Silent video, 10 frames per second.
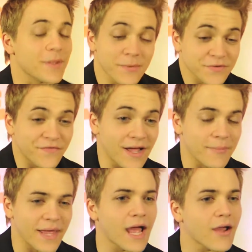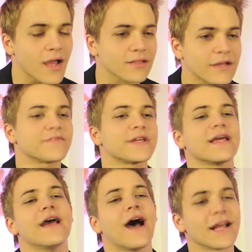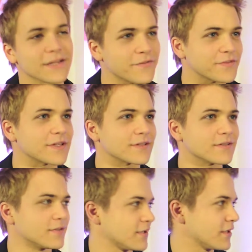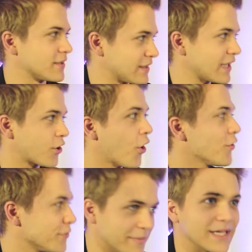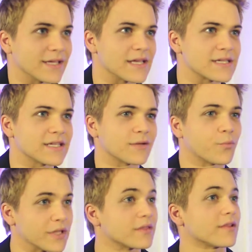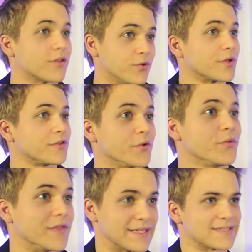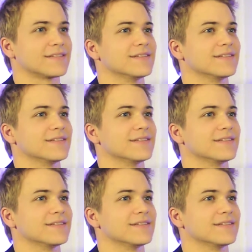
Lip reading: It was fun, man. I love that they called me and they said, "We think you can do this."